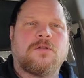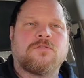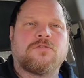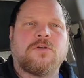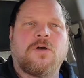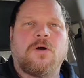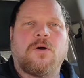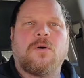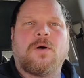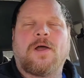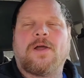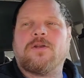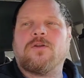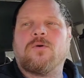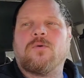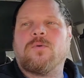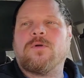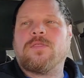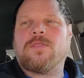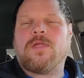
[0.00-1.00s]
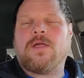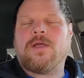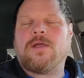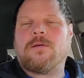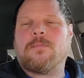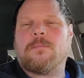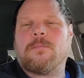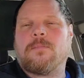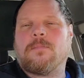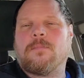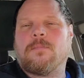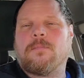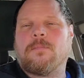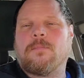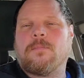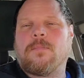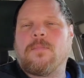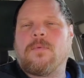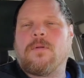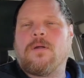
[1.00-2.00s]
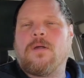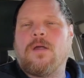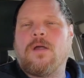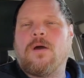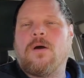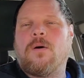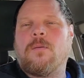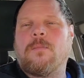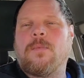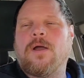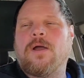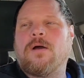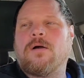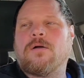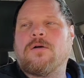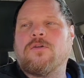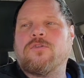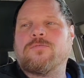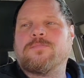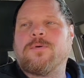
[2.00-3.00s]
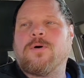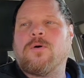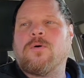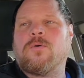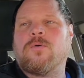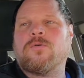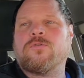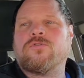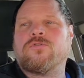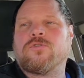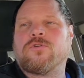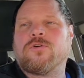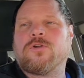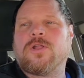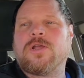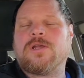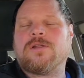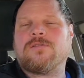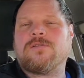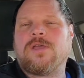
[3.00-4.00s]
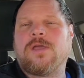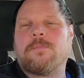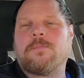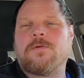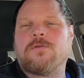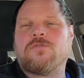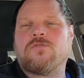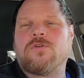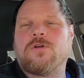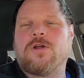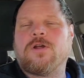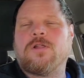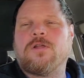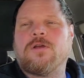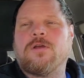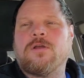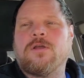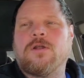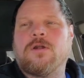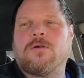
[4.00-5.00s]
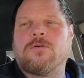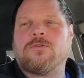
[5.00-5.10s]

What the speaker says: So I know with like, my uncle's boats or landscaping trailers,